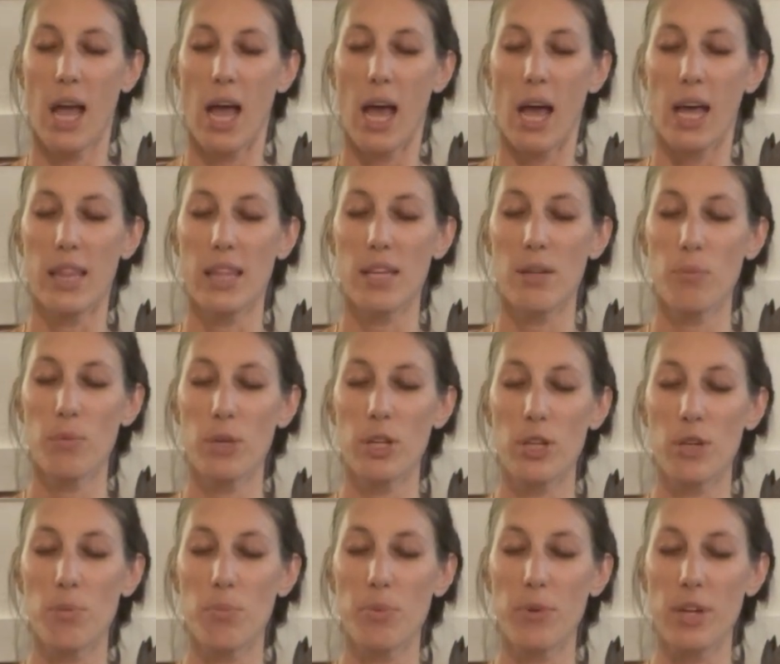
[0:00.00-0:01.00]
And then when
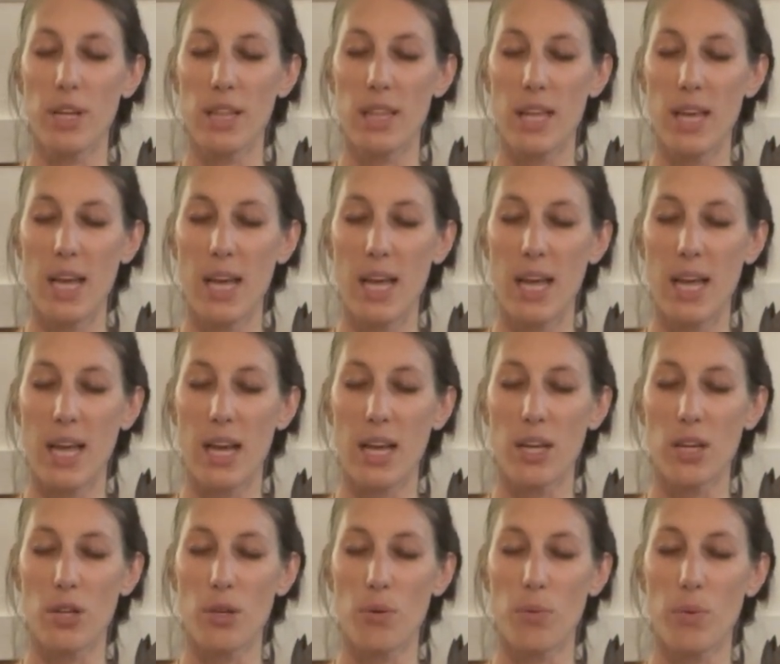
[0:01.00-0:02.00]
you breathe in,
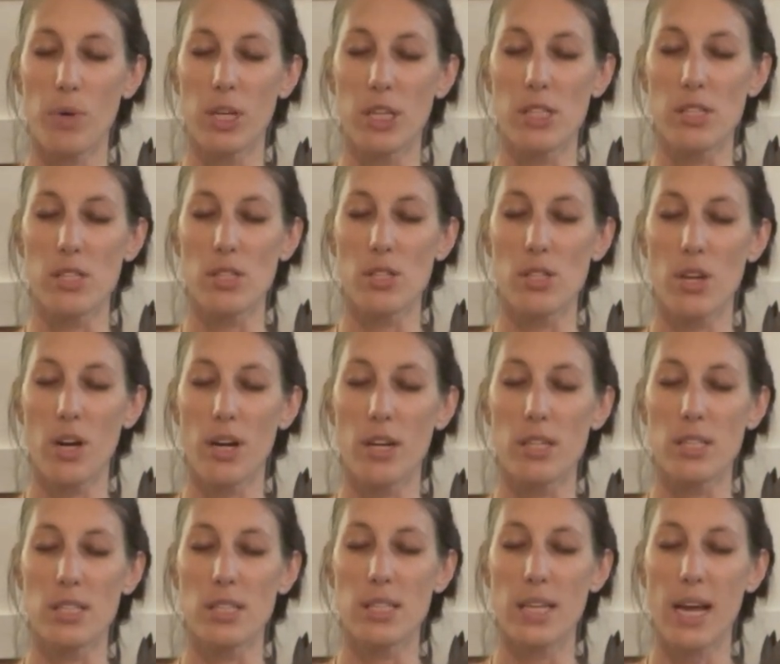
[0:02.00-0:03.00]
you want to
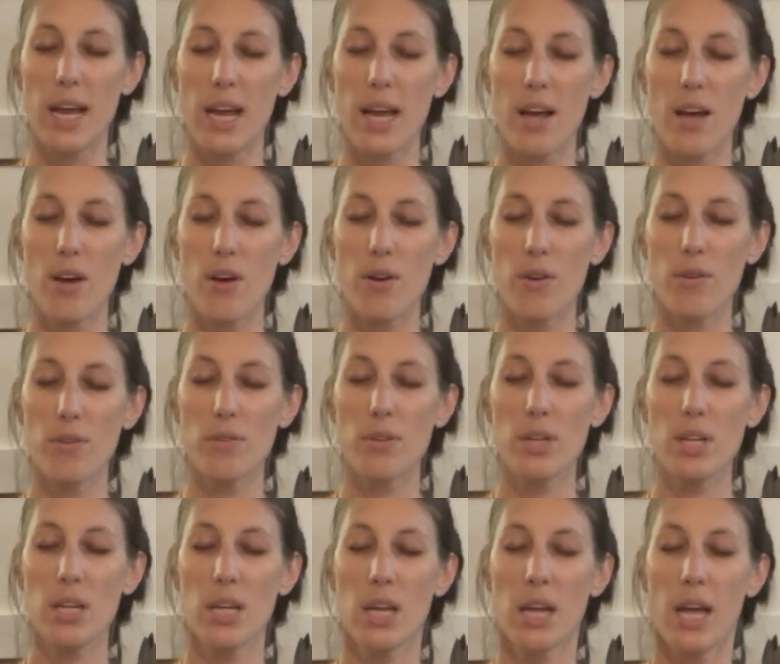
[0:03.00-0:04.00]
start down
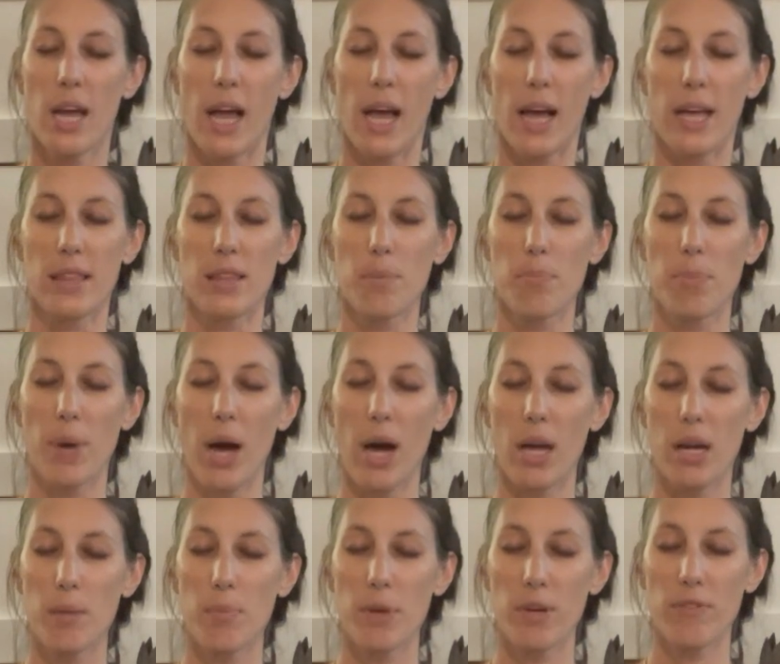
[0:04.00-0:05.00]
at the
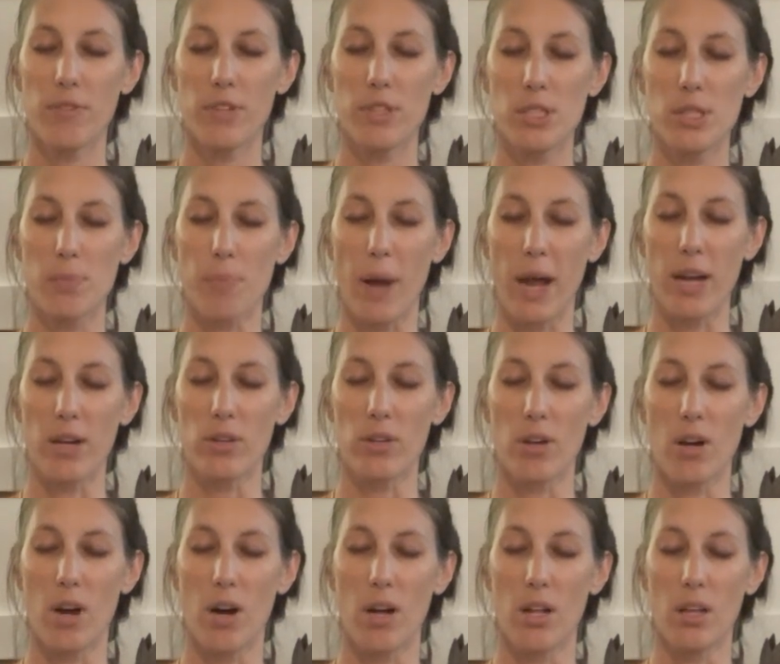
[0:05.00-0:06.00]
bottom of your spinal
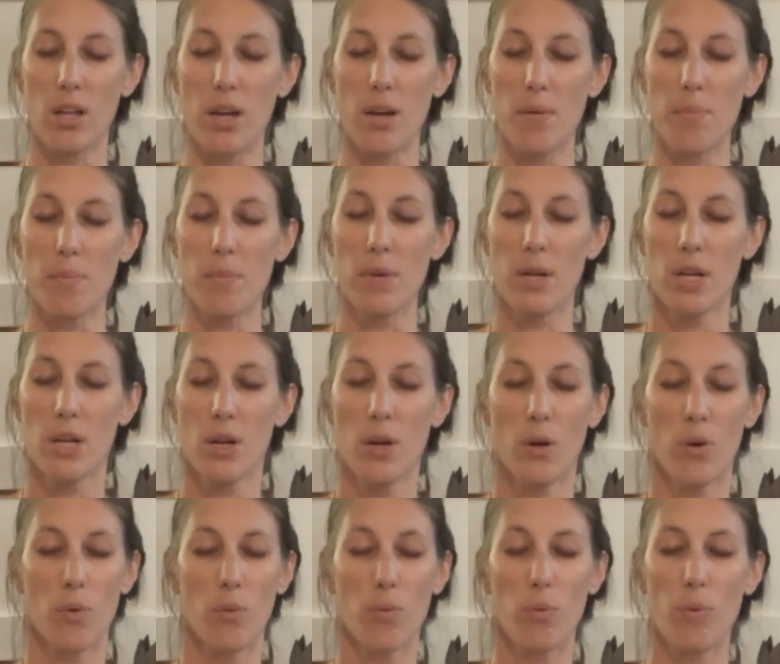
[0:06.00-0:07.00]
column,
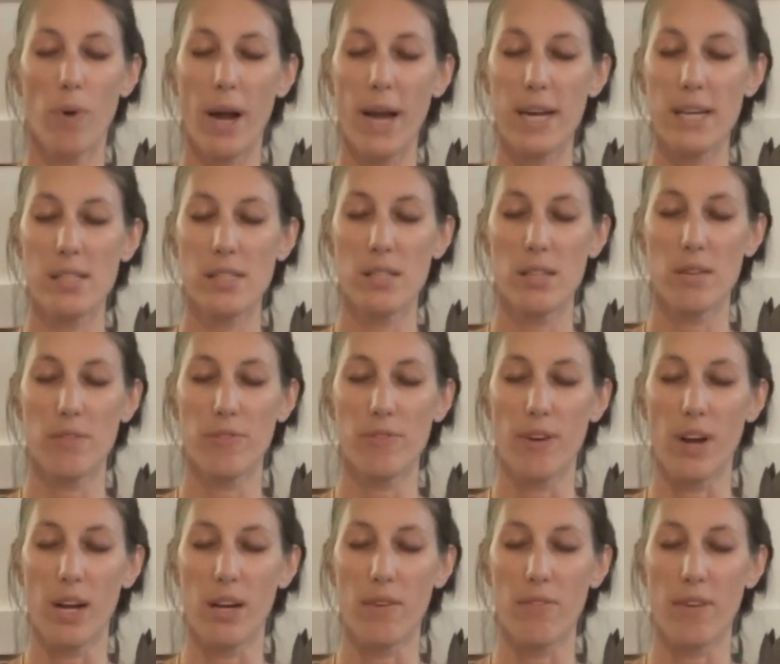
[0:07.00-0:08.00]
right to the
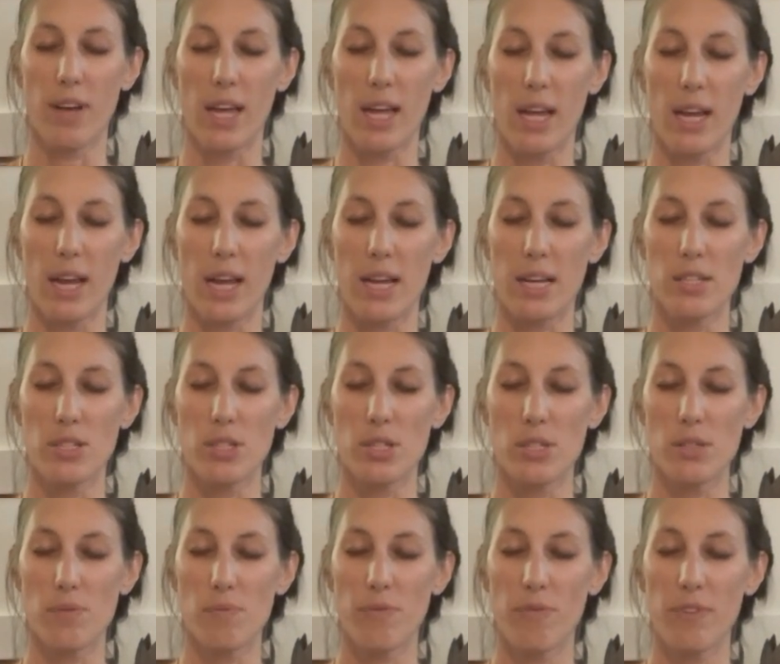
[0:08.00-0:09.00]
front of it, and
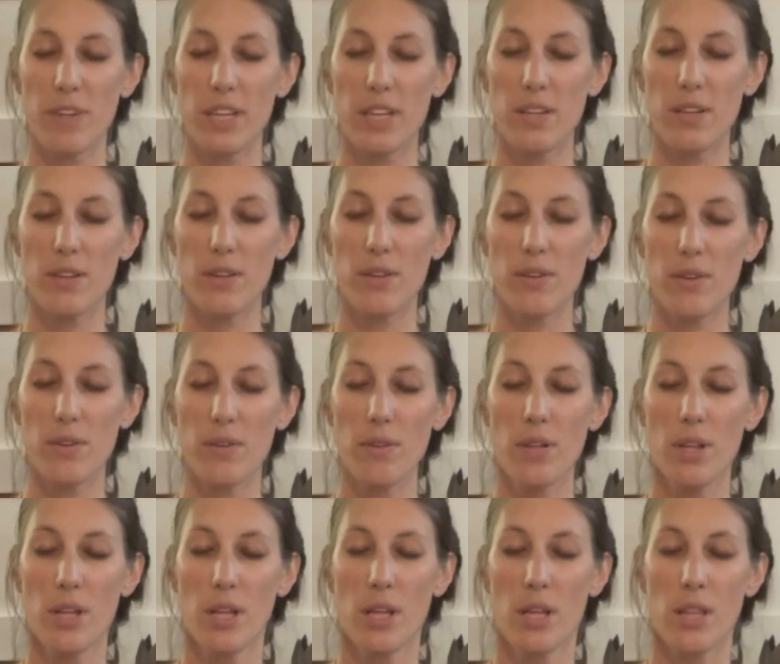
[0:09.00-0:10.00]
just feel
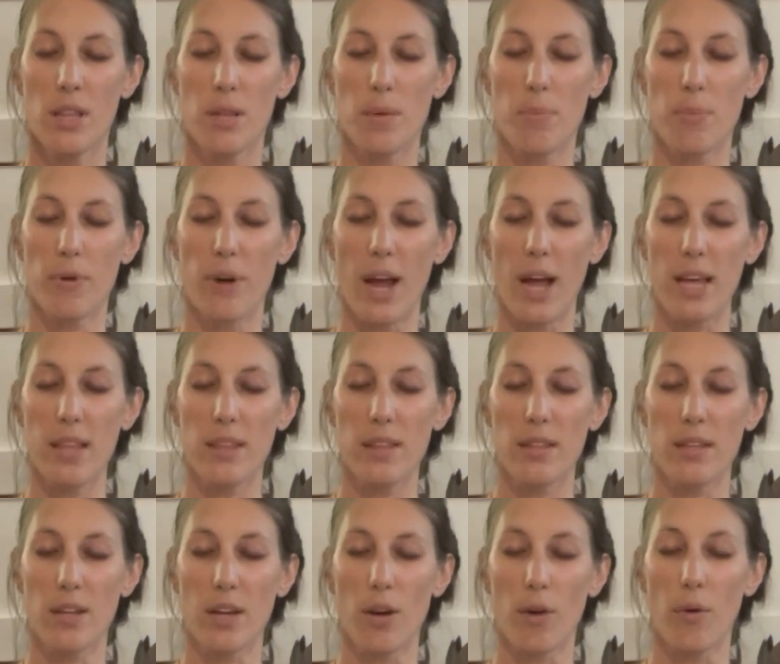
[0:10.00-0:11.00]
the breath
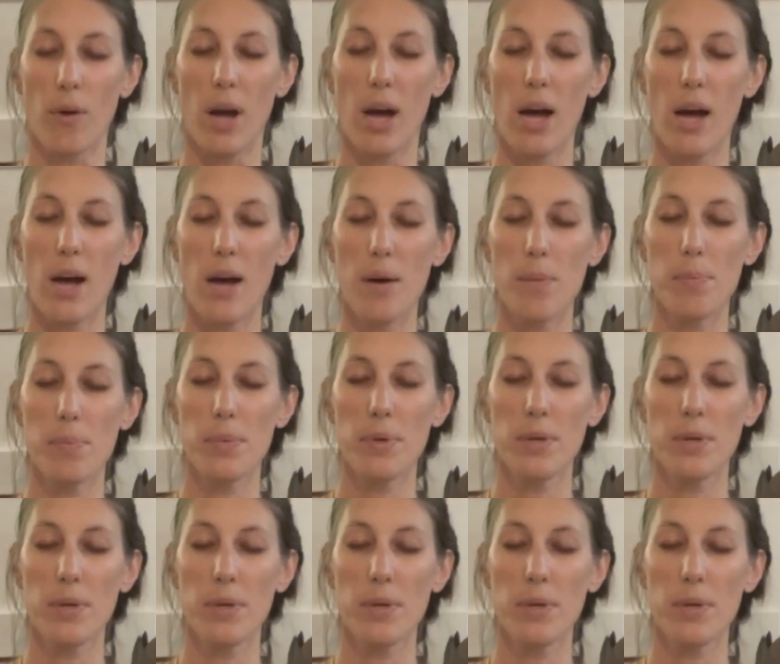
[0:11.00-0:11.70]
go up